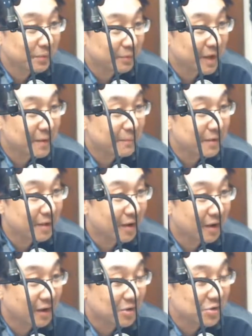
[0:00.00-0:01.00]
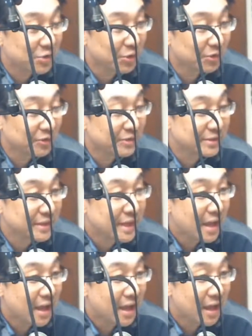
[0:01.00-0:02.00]
and program our controllers.
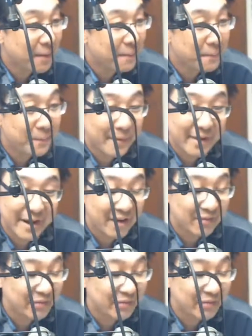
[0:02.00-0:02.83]
But